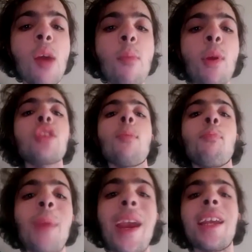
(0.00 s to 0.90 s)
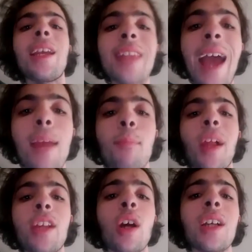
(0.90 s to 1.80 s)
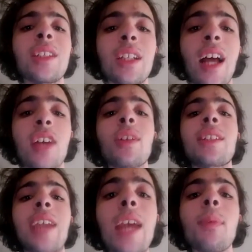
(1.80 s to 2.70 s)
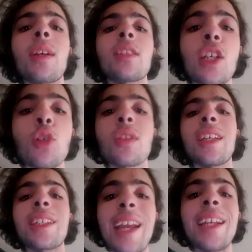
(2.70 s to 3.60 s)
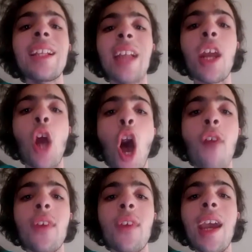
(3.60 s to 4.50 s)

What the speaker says: because the big name players, like I said last week, keep continuously getting let off,